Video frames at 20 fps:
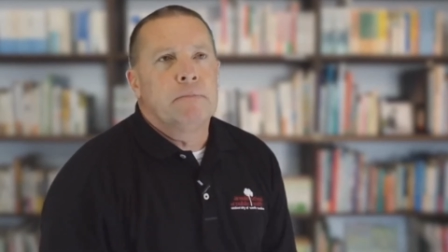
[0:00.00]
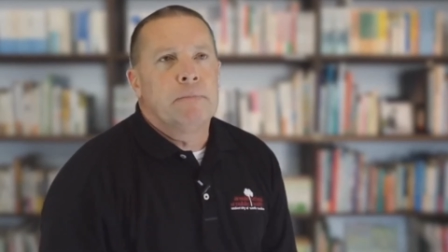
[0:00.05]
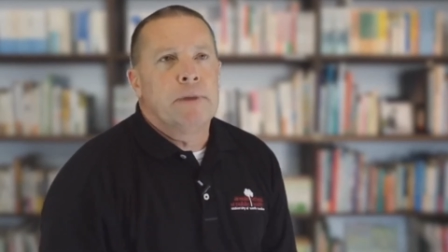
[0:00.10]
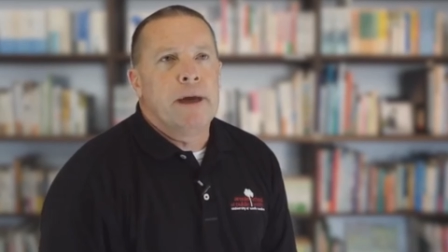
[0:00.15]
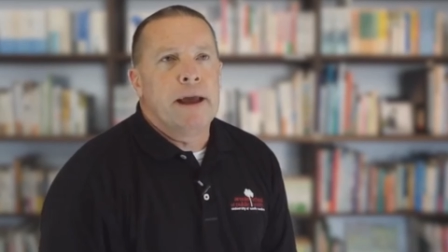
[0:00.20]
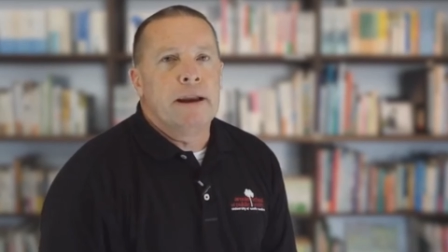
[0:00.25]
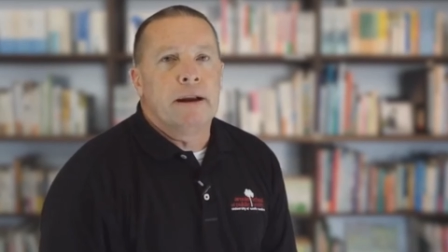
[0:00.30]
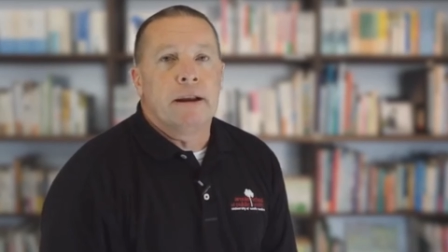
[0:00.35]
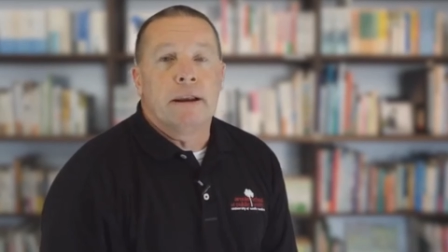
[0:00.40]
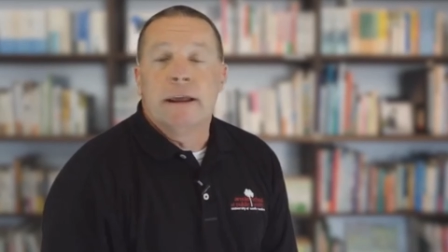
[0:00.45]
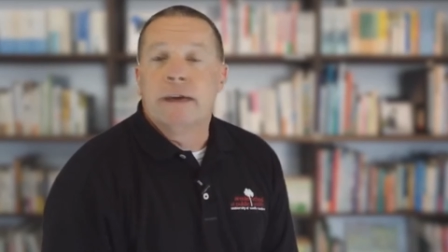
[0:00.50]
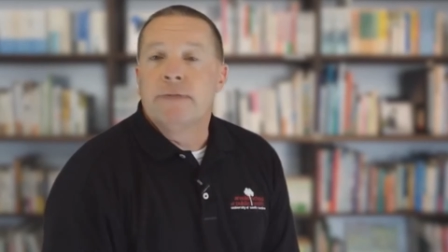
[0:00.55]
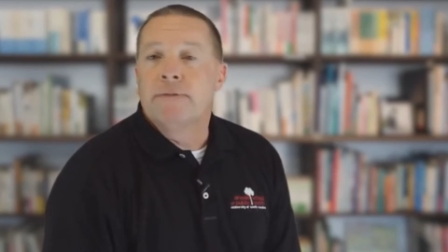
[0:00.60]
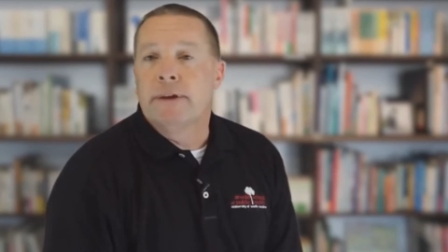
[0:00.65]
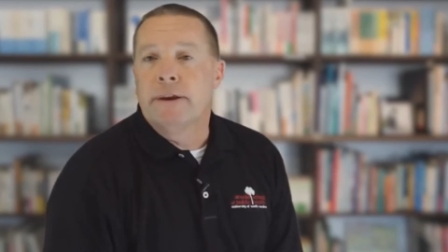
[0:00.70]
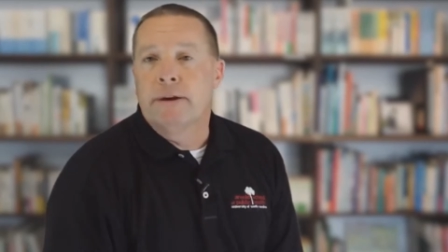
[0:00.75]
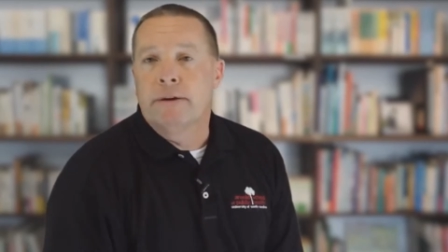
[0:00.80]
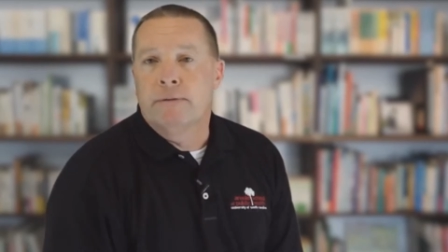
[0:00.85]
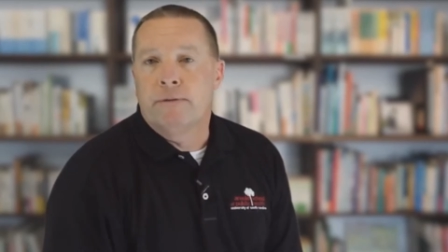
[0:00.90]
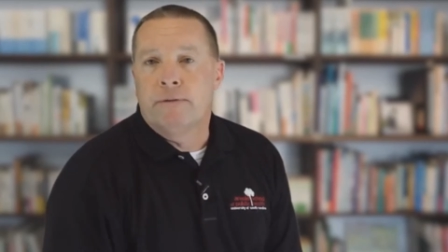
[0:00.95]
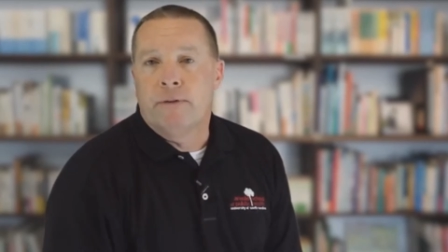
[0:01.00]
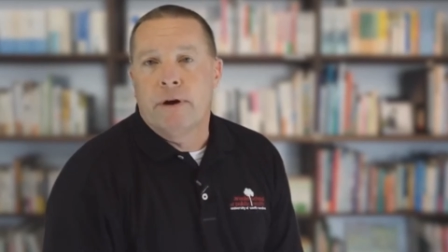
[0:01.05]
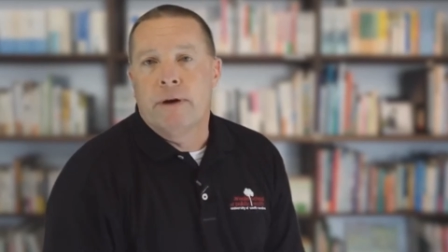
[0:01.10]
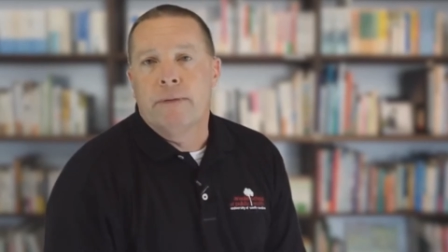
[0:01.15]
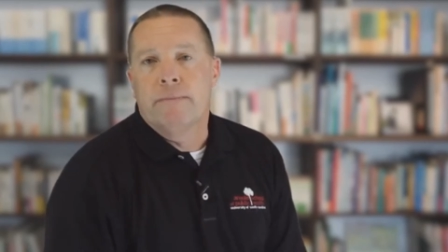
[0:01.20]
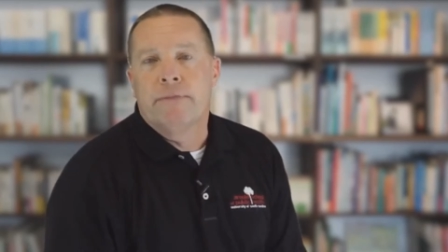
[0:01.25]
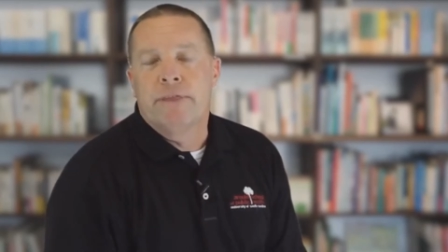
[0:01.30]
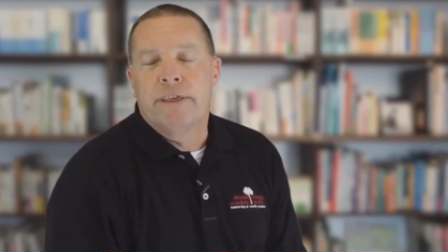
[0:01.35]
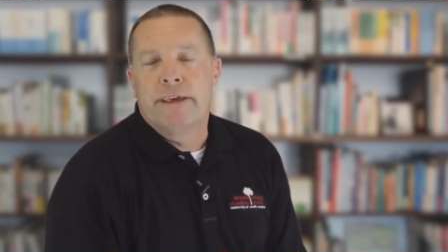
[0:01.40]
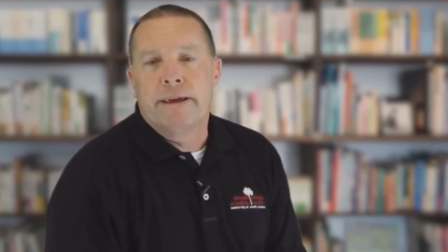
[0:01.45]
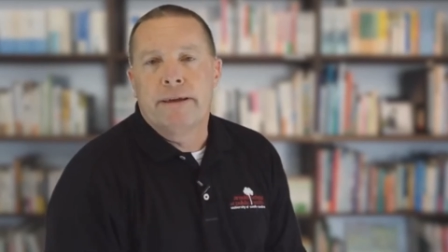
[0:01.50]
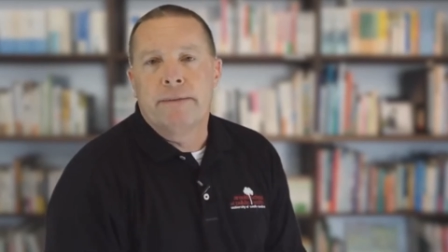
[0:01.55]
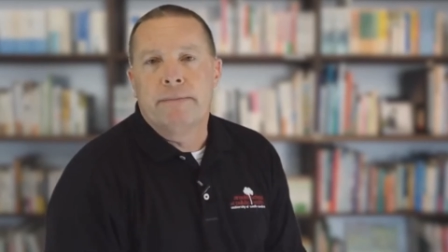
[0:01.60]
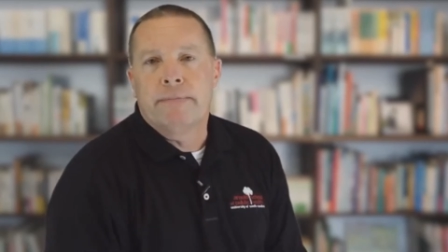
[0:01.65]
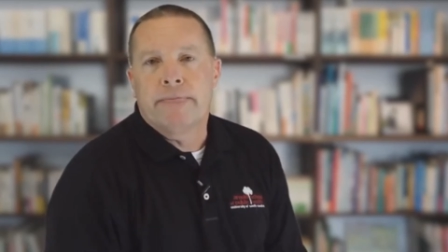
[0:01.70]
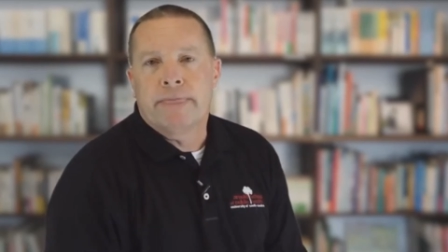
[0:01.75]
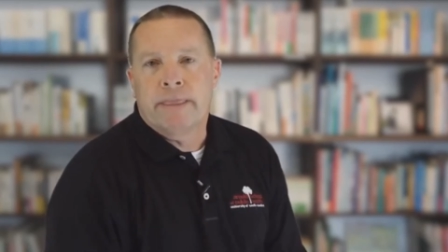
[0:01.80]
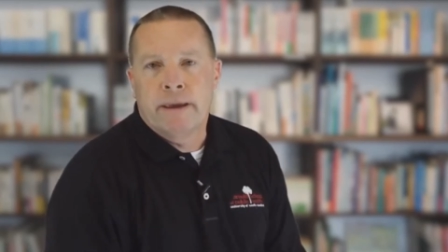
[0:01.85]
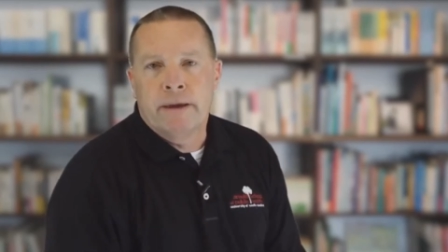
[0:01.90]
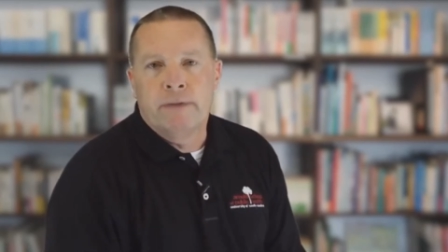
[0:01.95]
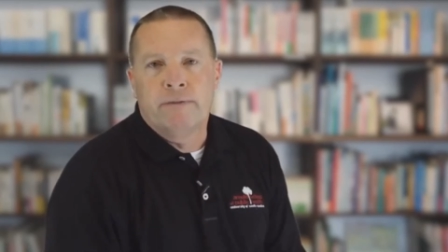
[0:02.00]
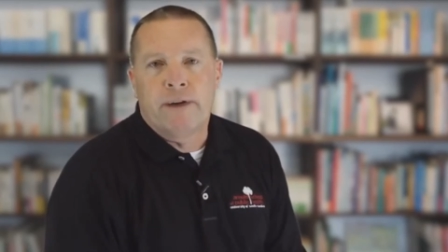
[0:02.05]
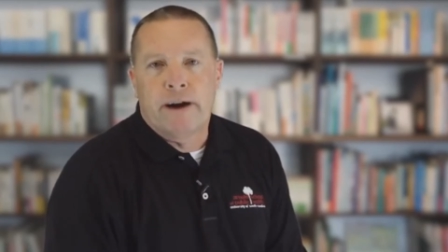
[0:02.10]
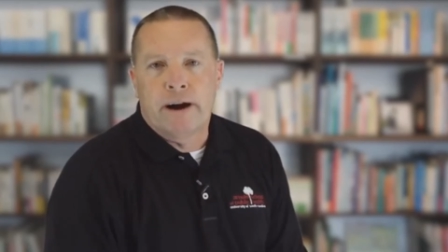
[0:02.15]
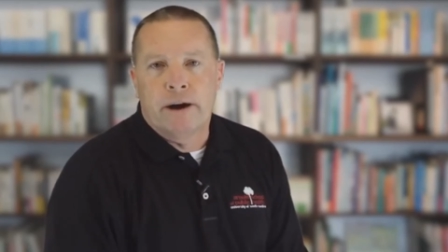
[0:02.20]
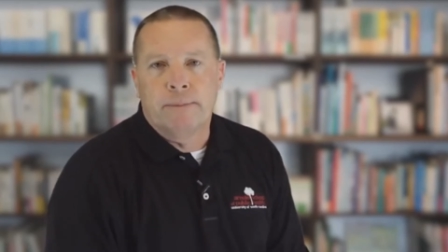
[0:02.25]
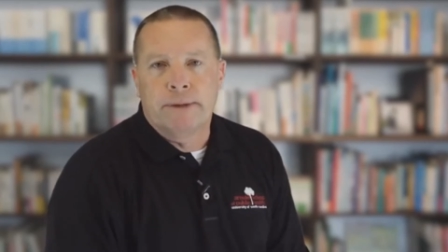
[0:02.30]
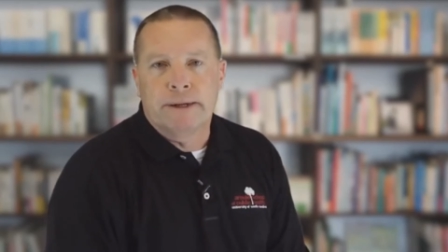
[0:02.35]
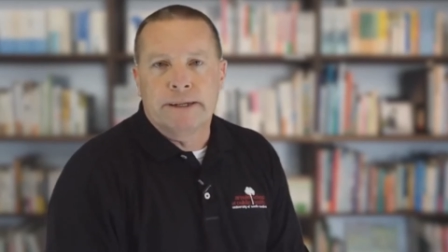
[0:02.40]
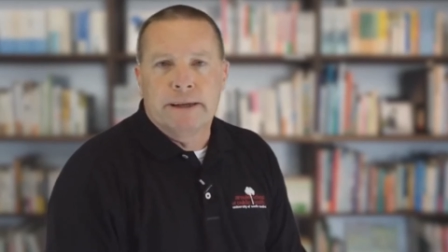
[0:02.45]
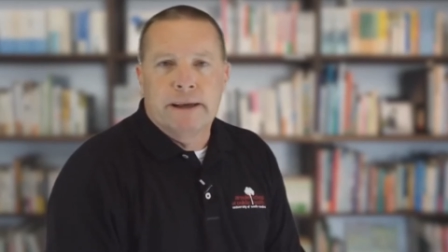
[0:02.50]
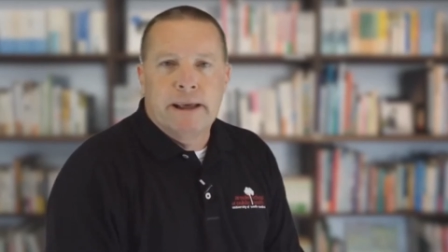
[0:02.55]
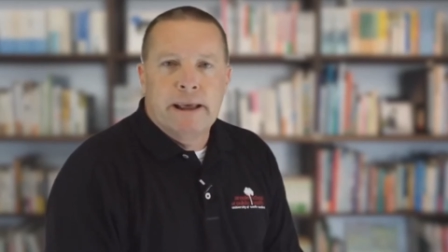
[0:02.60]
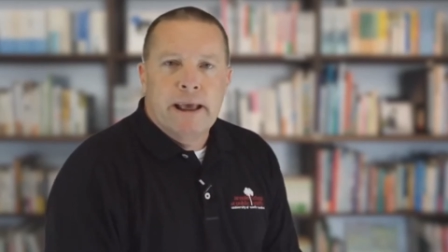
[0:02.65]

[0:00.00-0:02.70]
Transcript: gain a living from the environment.